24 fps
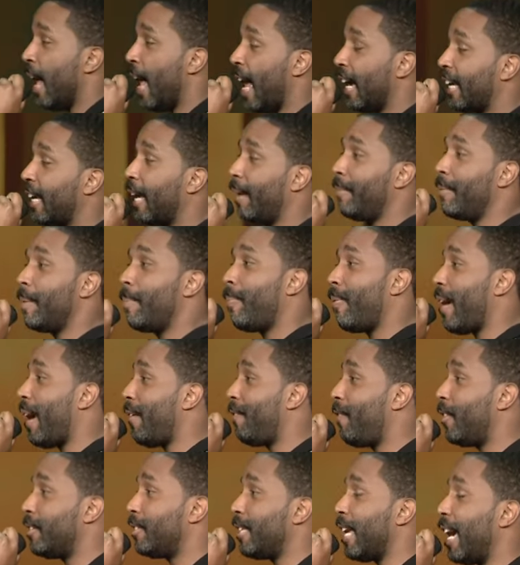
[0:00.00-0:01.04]
I came to
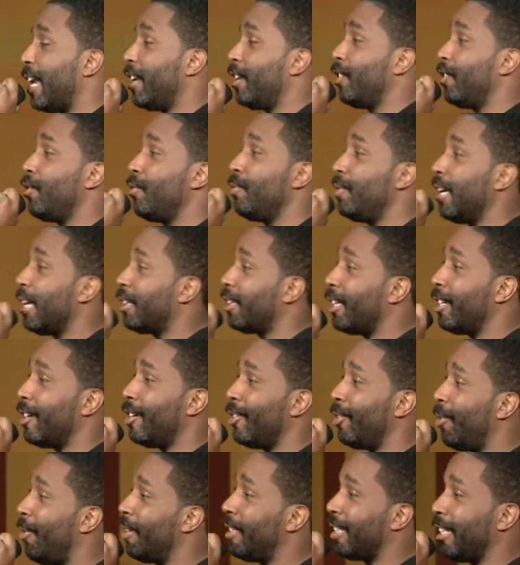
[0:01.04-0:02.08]
prophesy to you that the
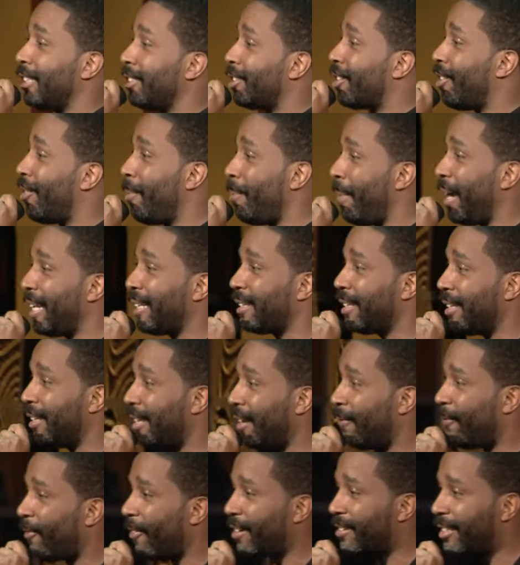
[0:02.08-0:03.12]
anointing is going to make the
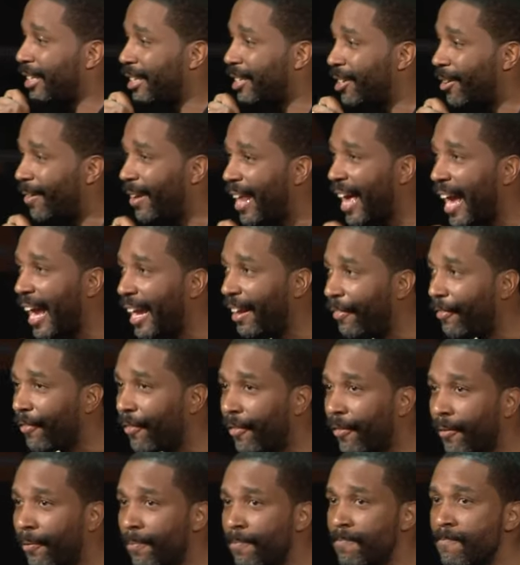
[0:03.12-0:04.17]
difference in your life.
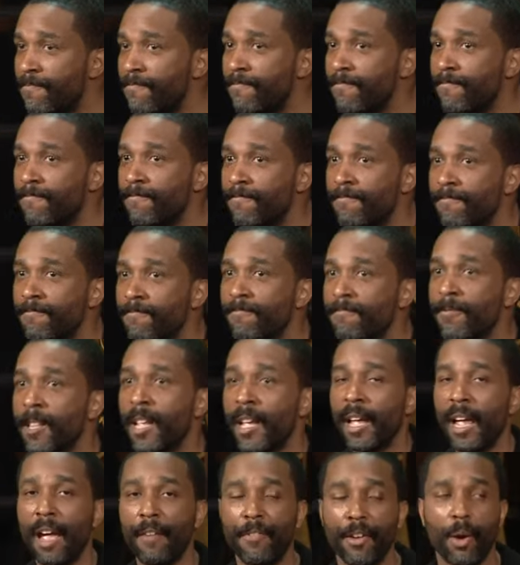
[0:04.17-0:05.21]

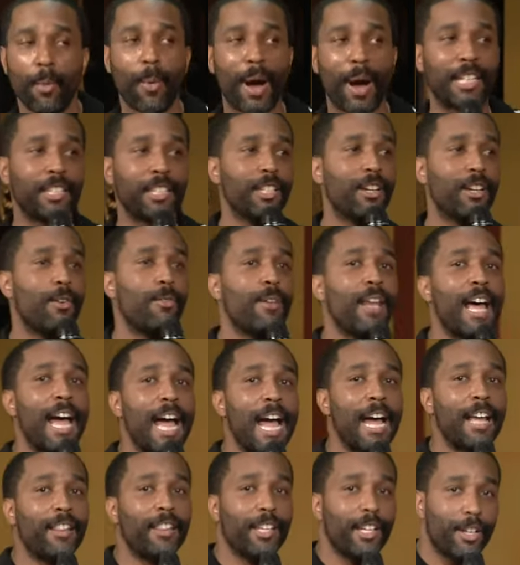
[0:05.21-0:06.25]
If you're watching
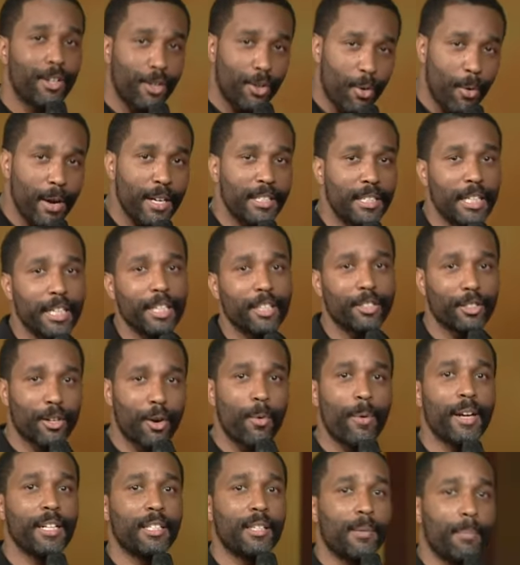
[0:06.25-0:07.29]
online, the anointing is
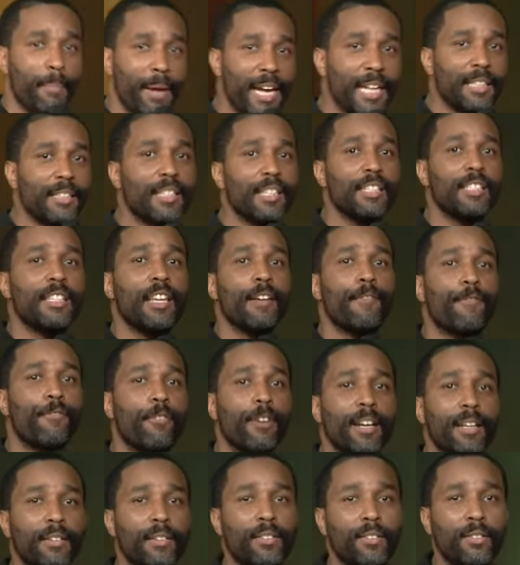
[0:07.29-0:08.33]
going to make the
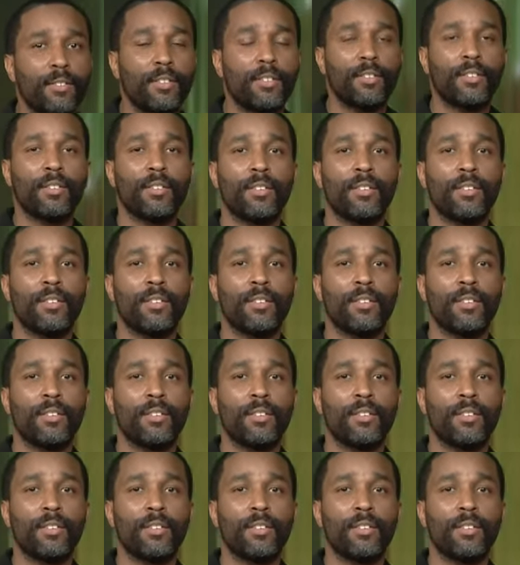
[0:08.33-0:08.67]
difference